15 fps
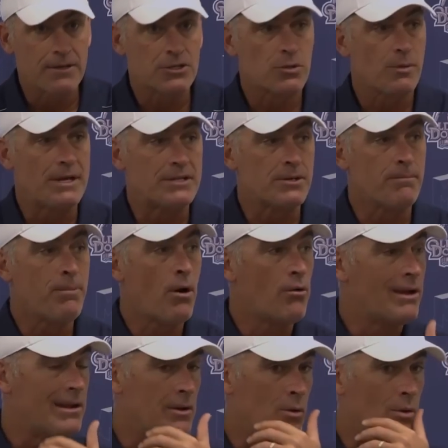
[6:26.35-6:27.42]
to this week's
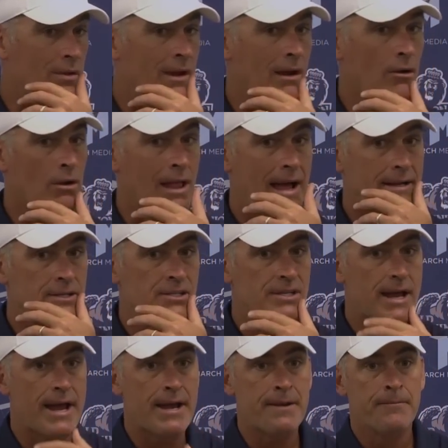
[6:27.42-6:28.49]
opponent, North Carolina
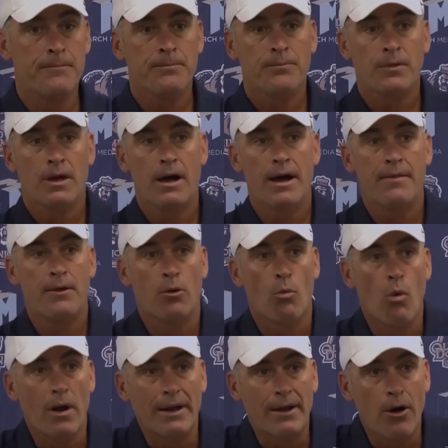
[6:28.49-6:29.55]
State, they're
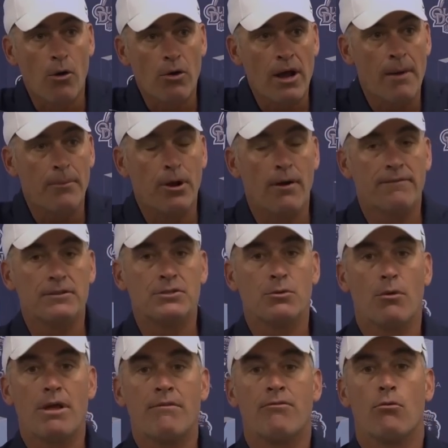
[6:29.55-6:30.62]
1-0 coming off a
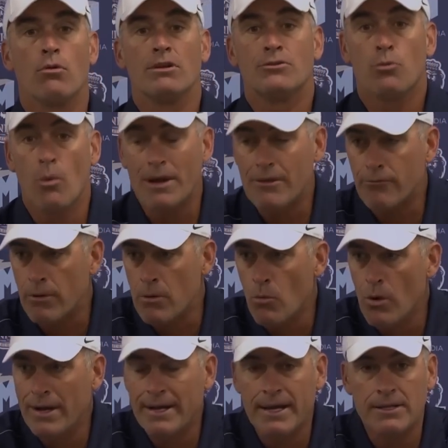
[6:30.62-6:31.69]
24-23
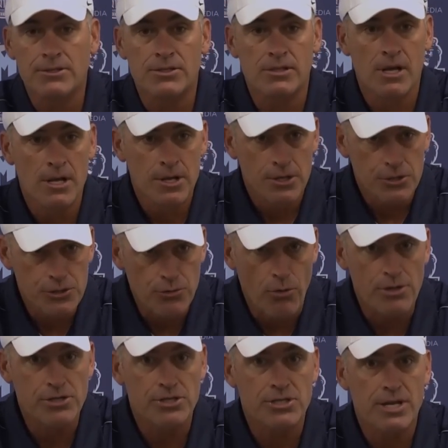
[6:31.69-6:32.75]
win against
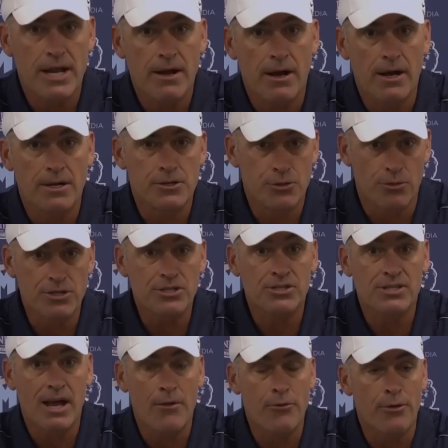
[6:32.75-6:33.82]
Georgia
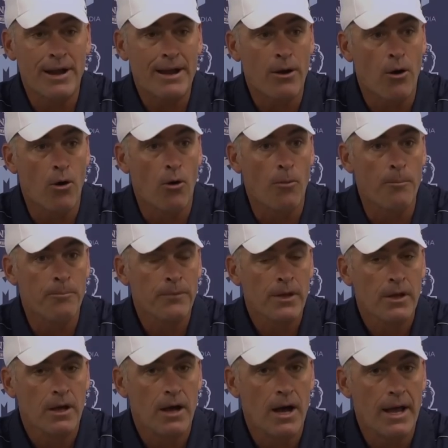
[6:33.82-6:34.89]
Southern at home
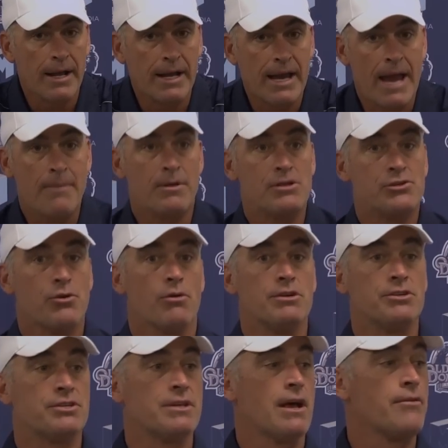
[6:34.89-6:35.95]
in a game that
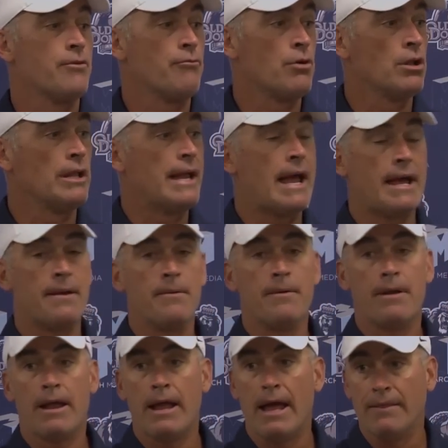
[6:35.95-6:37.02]
Georgia Southern really
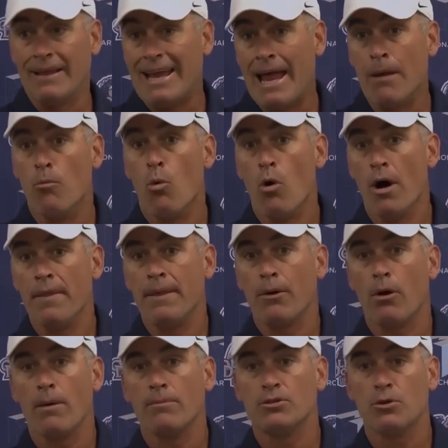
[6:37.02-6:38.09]
had the game won. They
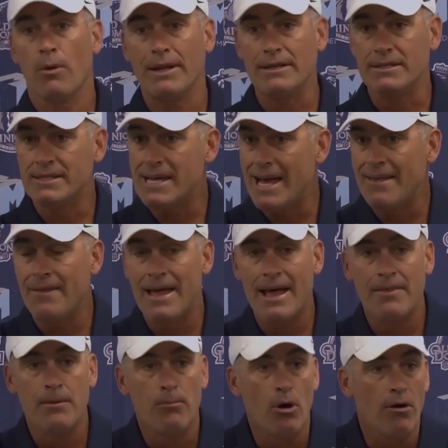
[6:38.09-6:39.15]
were up 20-10. They
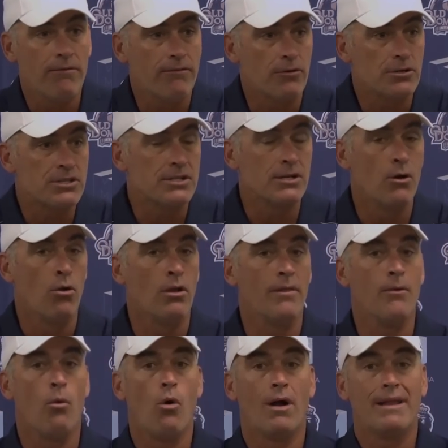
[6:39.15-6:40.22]
had the ball 1st and goal on
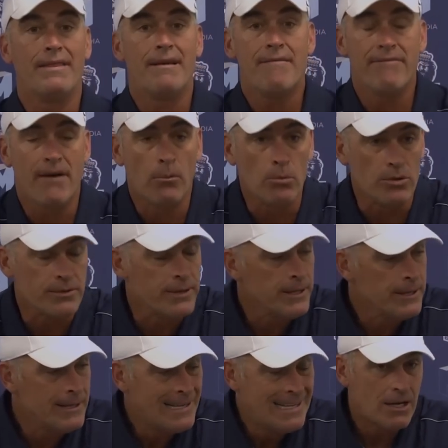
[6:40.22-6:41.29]
the 1, and they fumbled
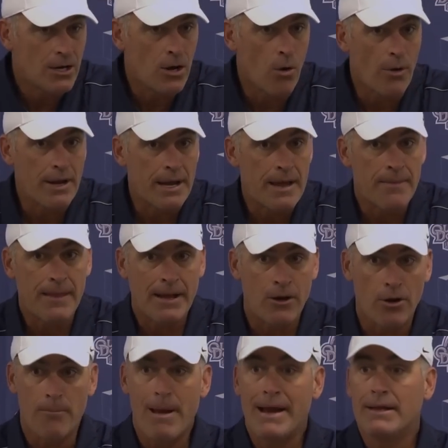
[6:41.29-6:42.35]
going in. They
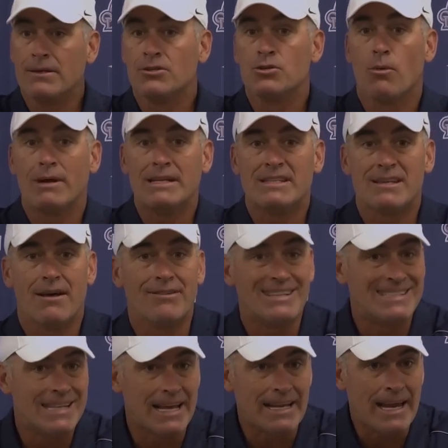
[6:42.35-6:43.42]
could have made it a
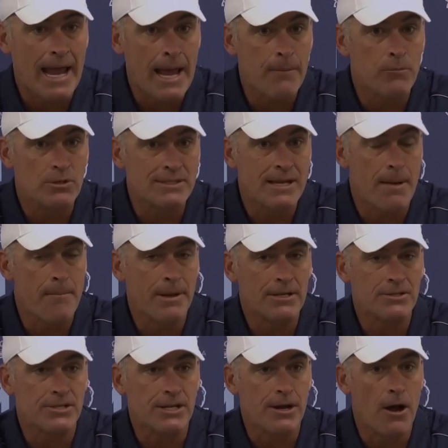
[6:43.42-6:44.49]
27-10 game with 10
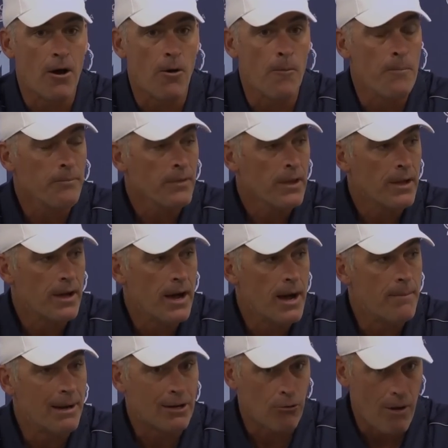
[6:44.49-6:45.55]
minutes to go.
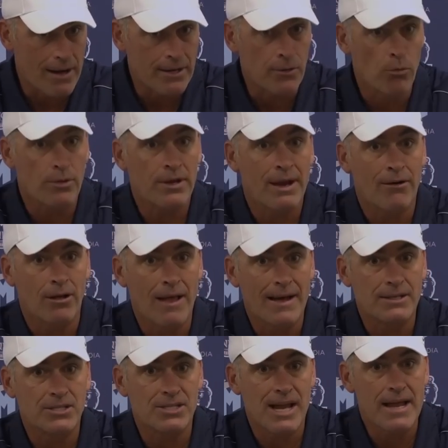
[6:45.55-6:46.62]
But credit North
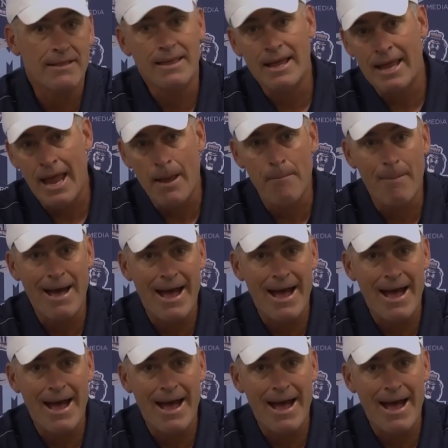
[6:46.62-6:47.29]
Carolina State, they came